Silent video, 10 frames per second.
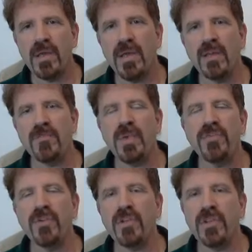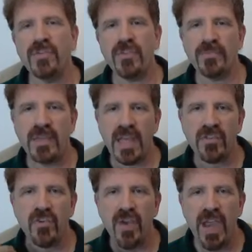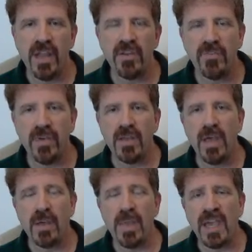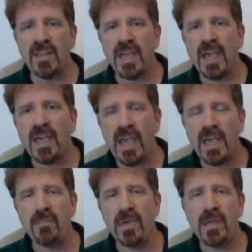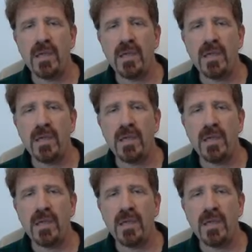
It's basically something that's creative, and make it like a game.